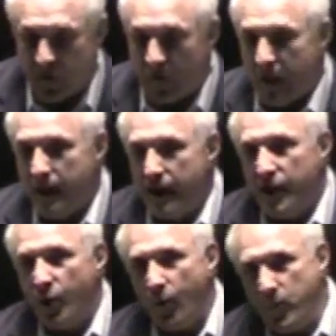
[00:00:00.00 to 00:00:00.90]
So,
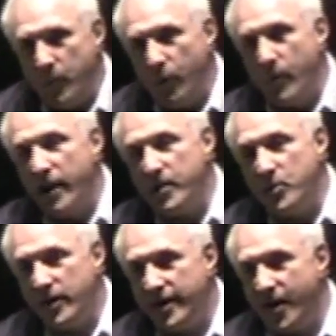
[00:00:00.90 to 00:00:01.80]
when people in my
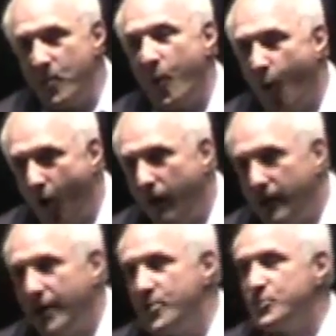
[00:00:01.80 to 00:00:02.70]
community come and call,
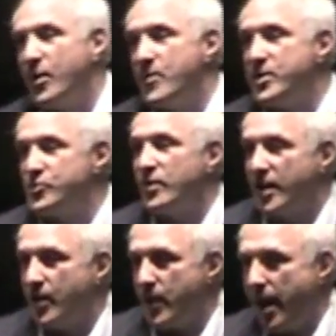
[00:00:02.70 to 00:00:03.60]
and I always want to make sure
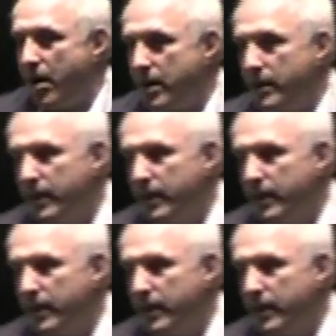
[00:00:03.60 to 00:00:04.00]
that I'm there.